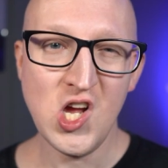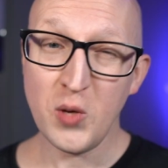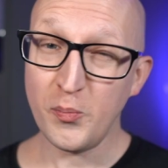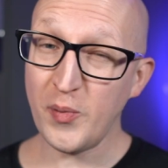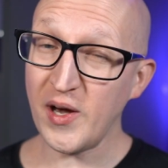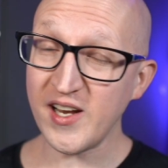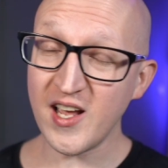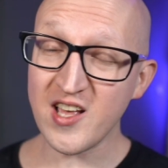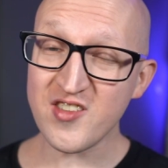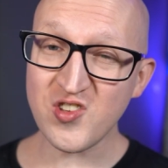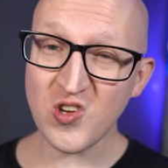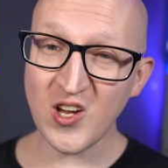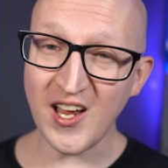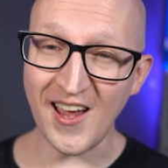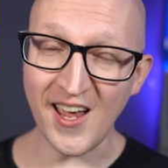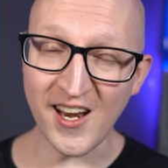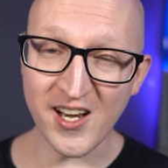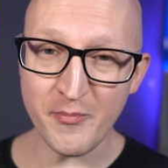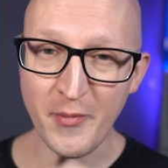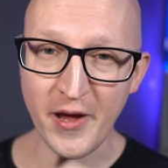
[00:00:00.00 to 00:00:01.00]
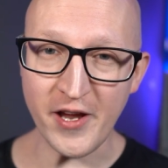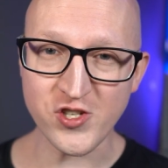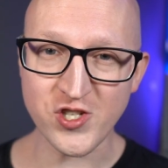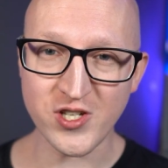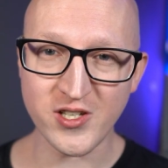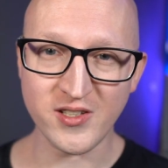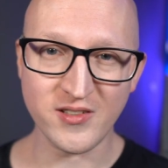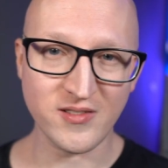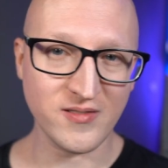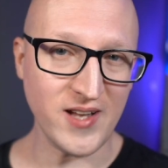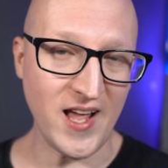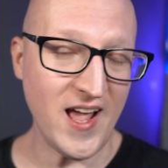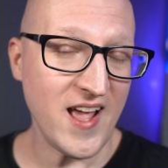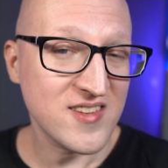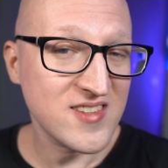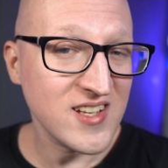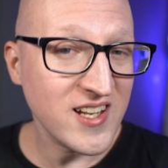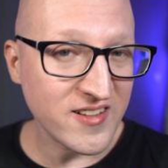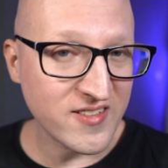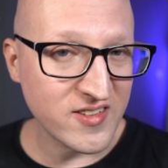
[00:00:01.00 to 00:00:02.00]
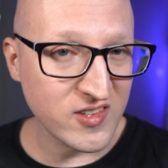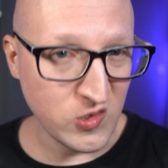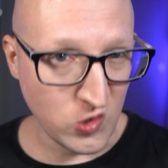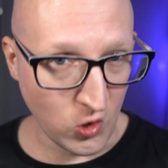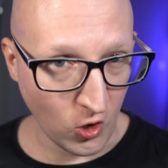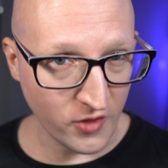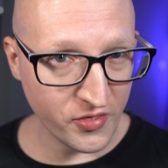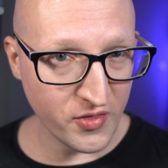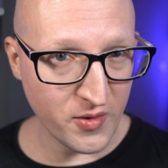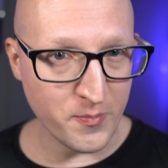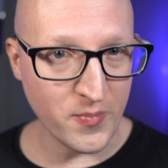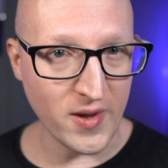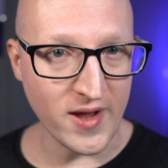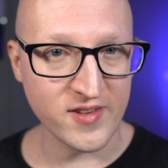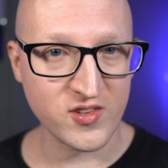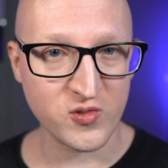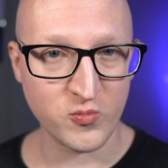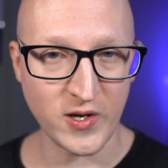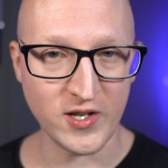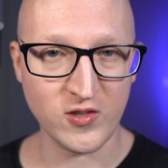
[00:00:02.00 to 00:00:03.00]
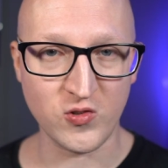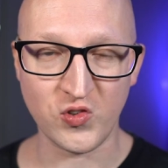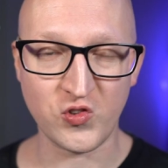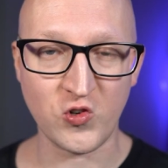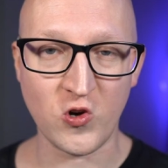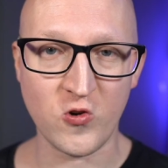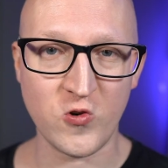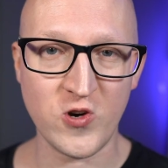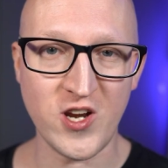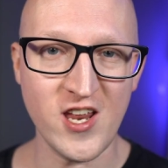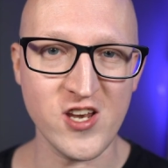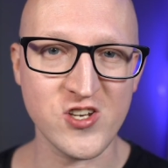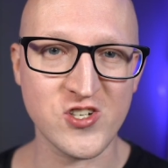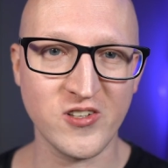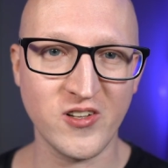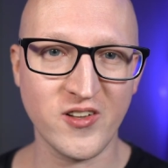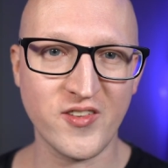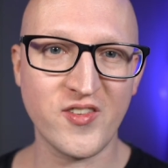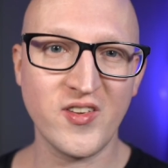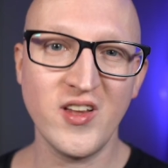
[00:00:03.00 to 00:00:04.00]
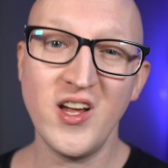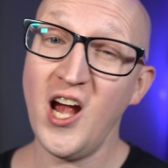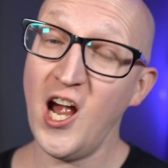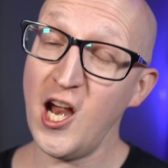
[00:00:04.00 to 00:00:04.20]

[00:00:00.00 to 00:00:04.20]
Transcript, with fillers: But as you can imagine, as it's not the best way to store credentials,